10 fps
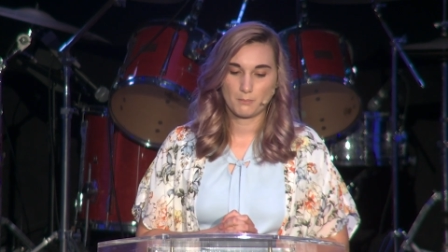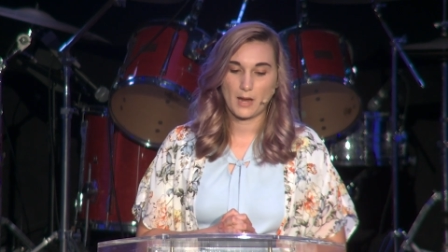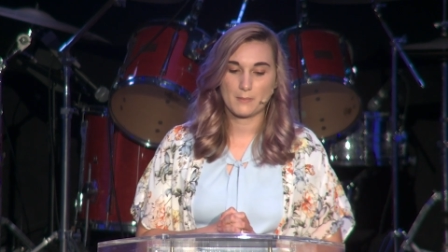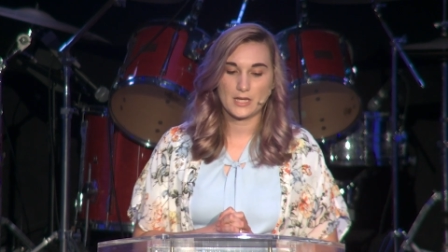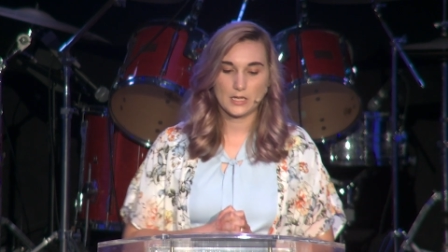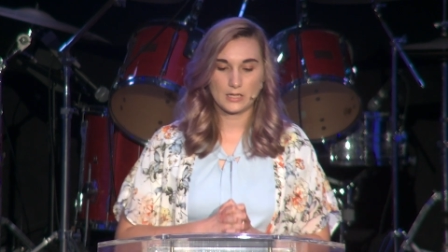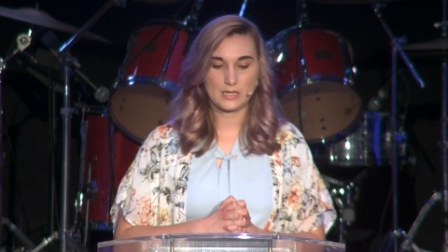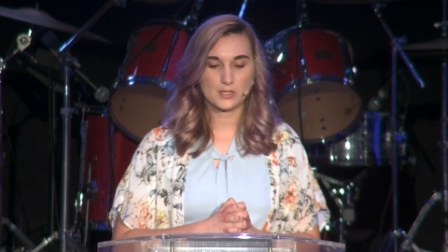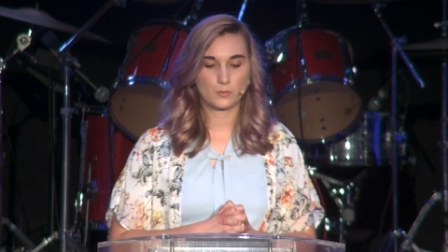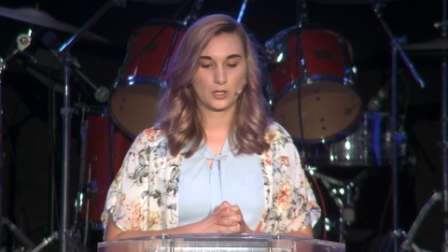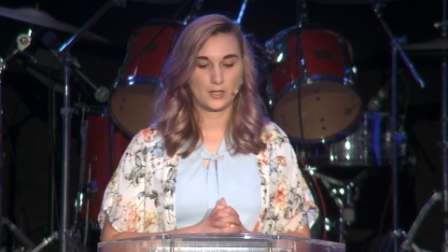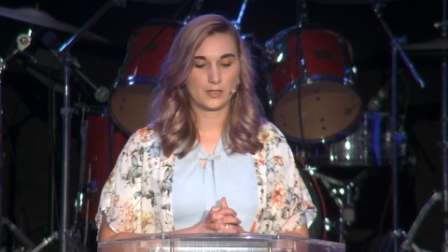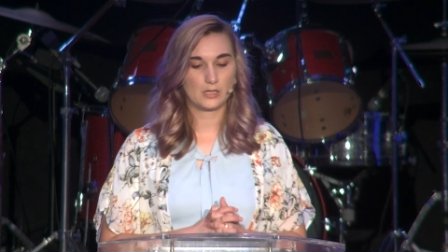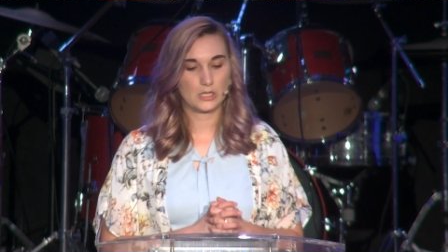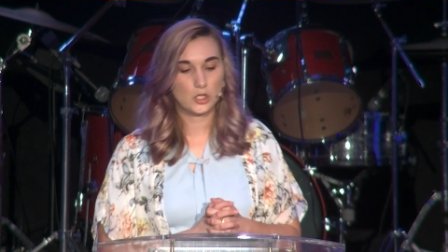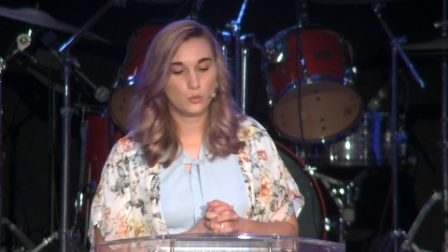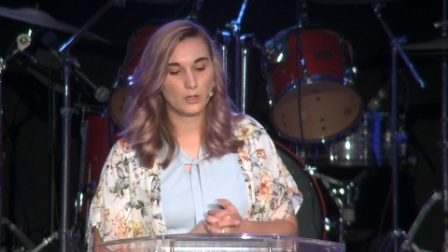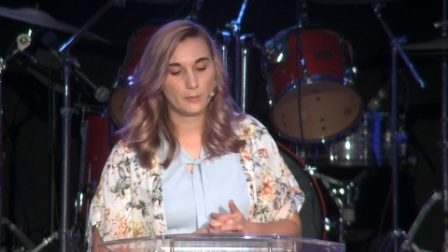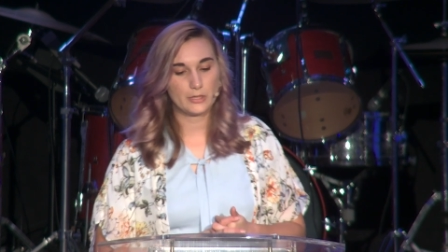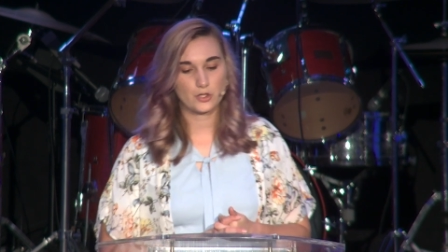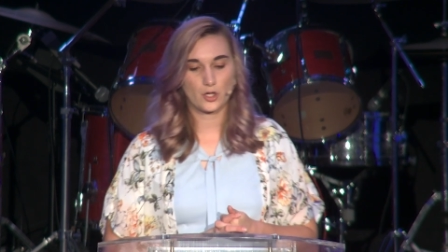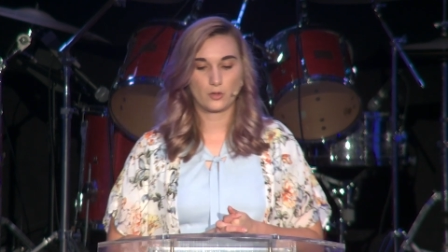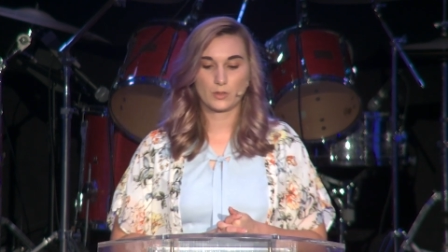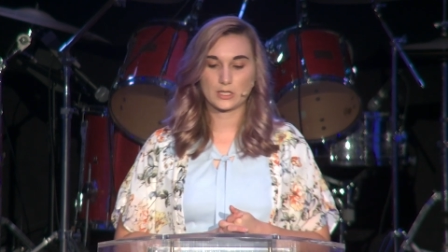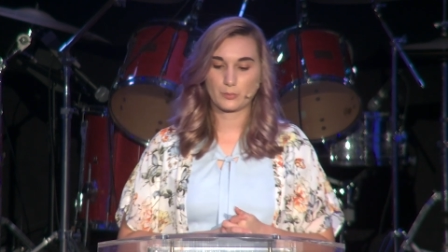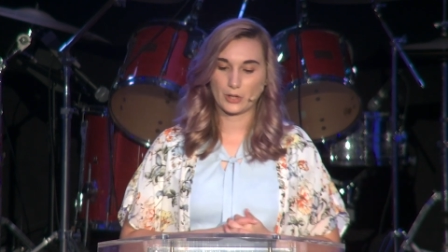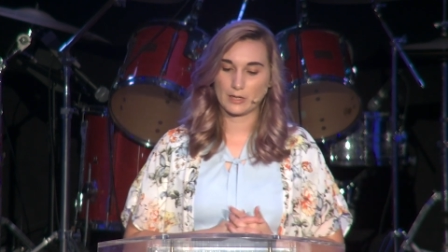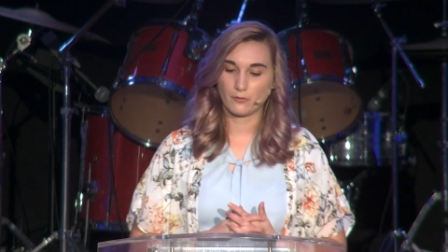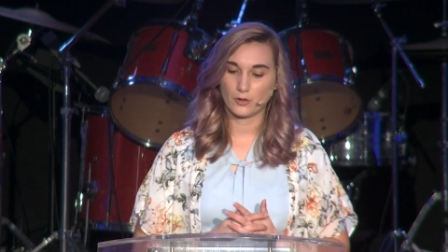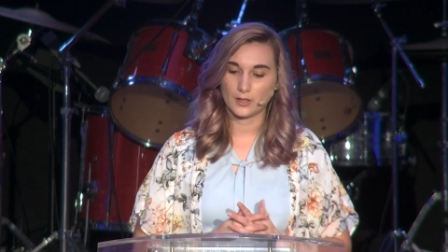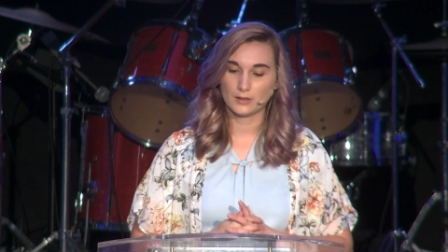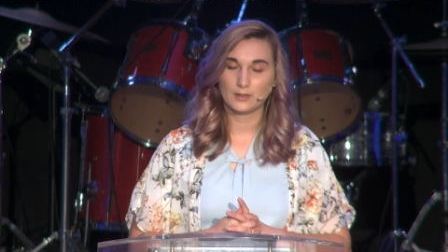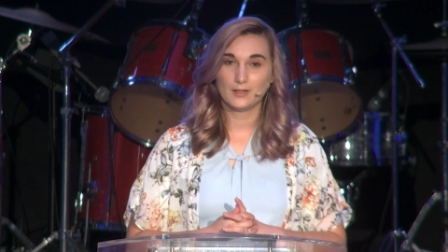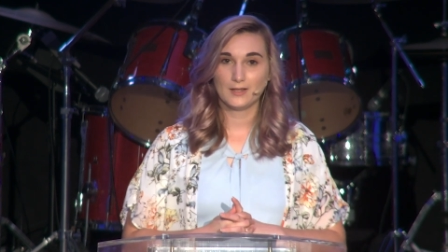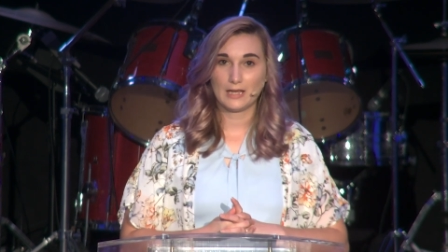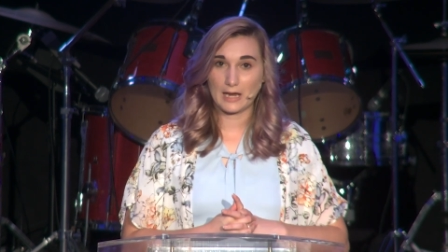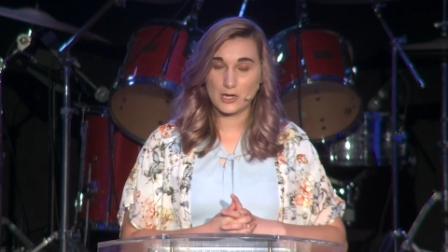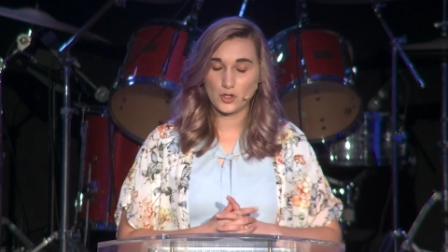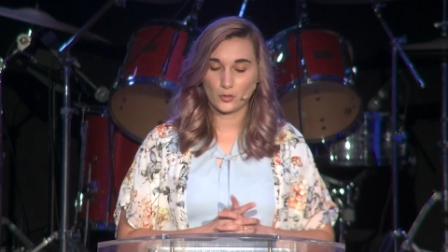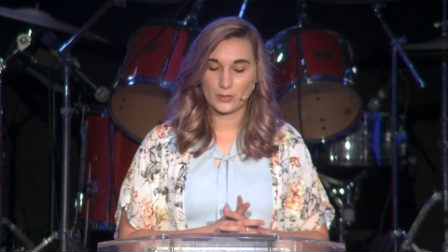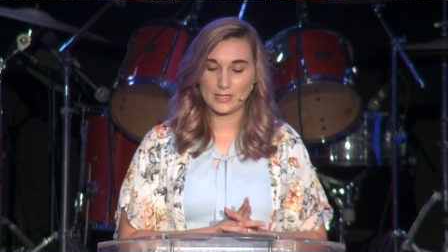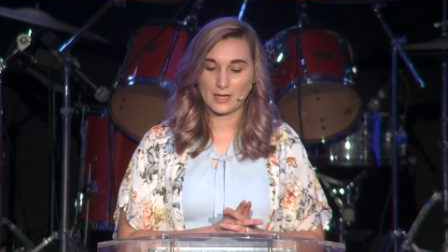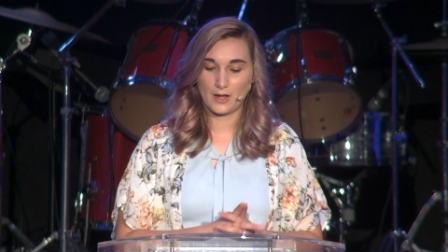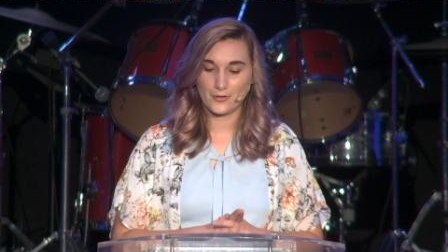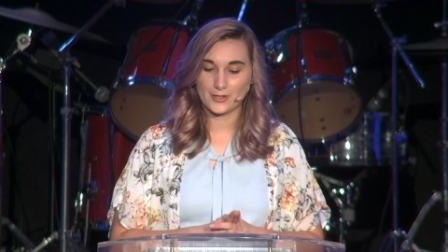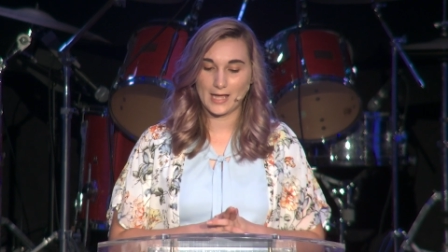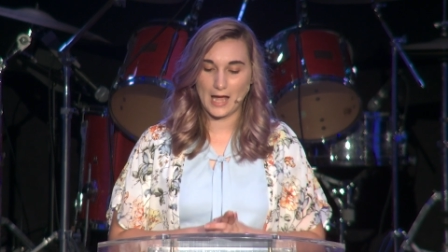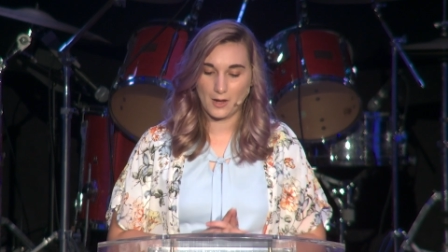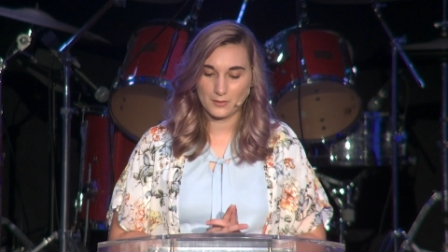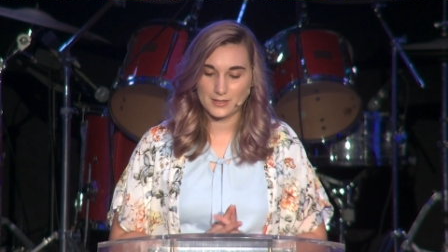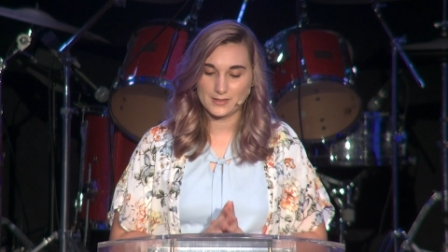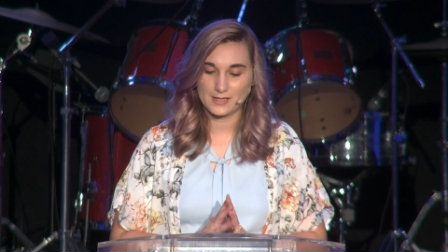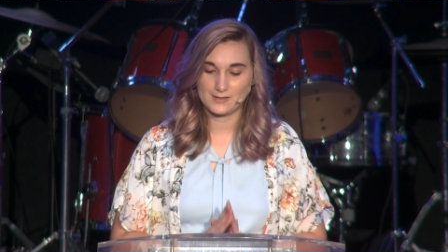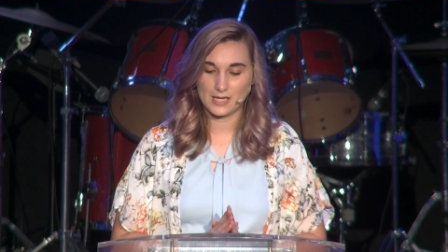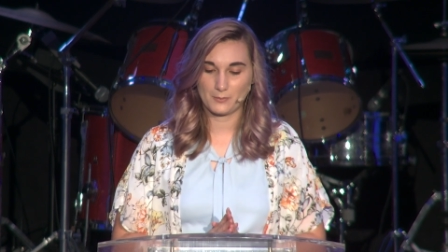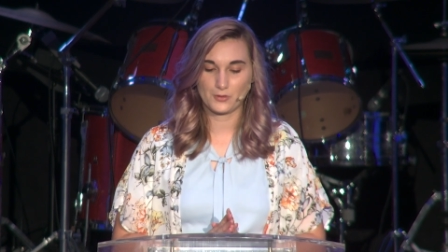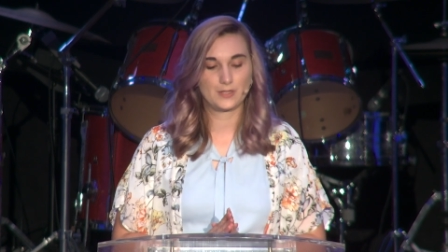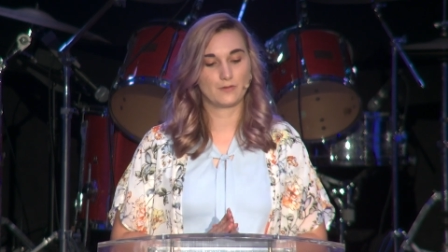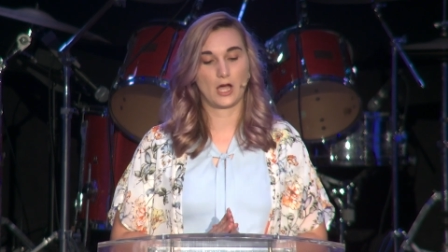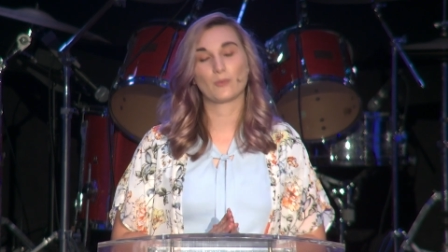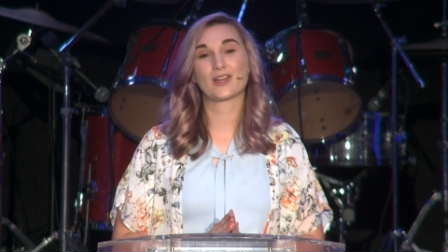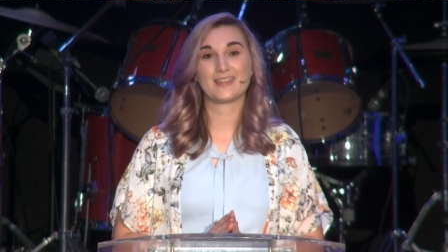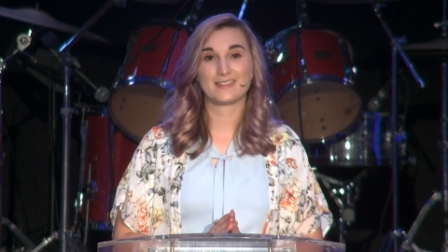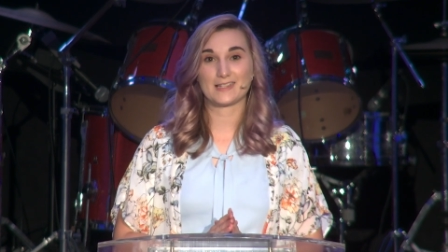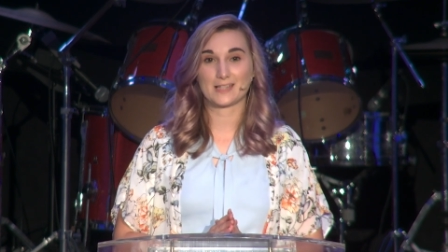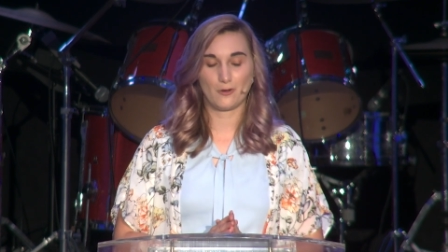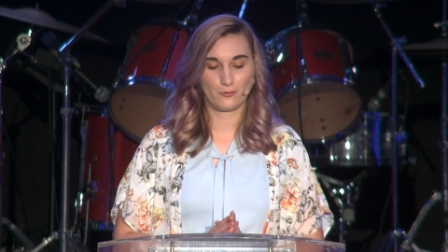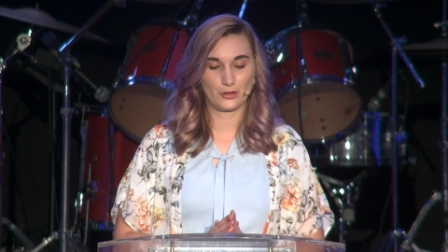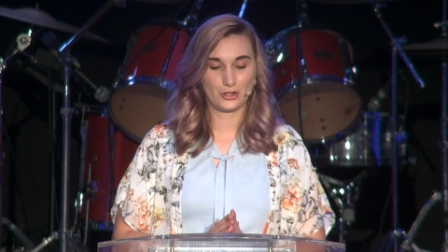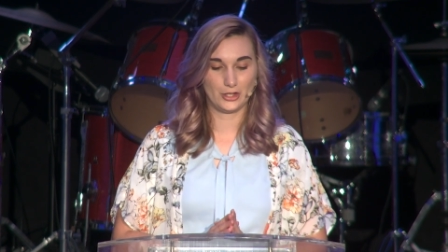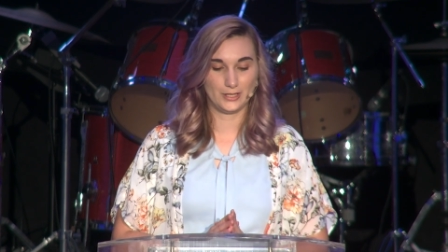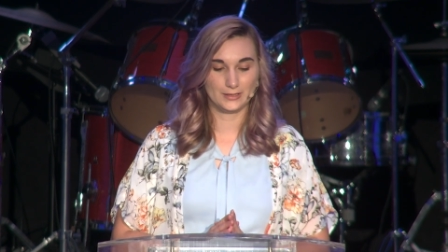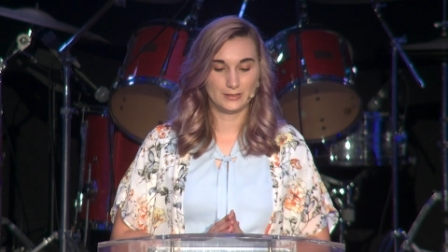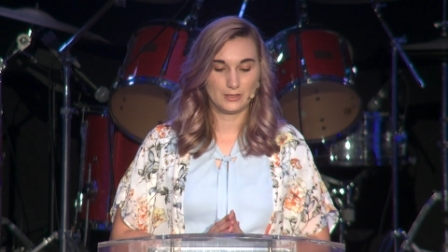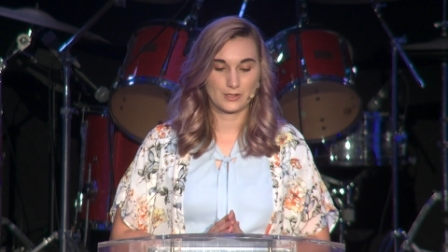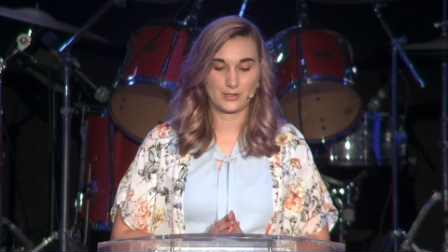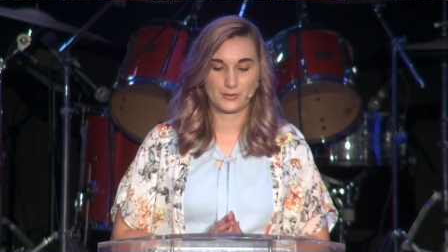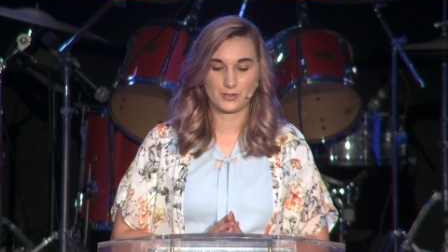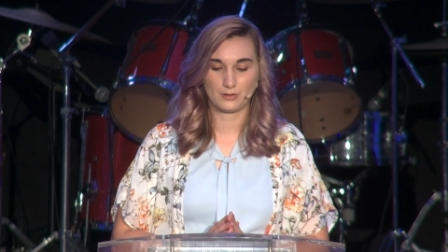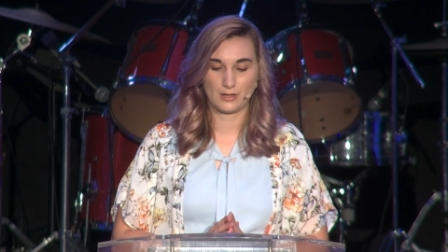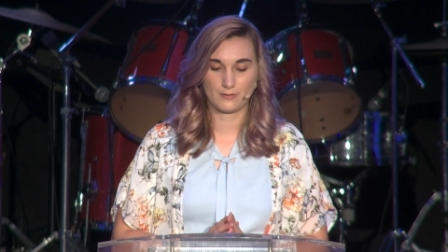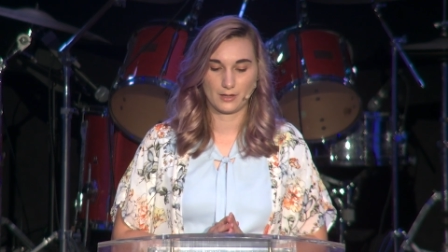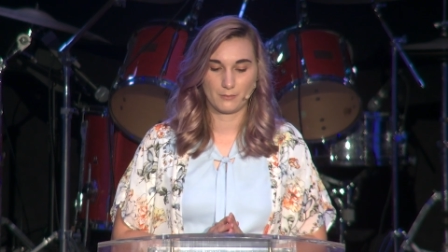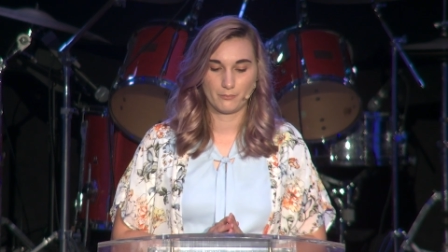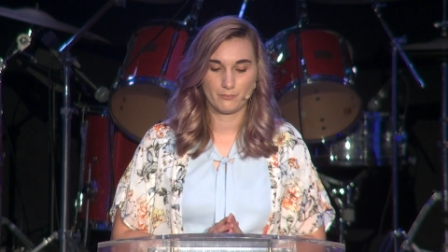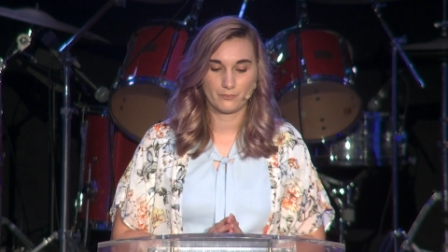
By being in His Word, you will be shown what to pray for, and you'll read other countless examples of God working things out for the good to those who love Him.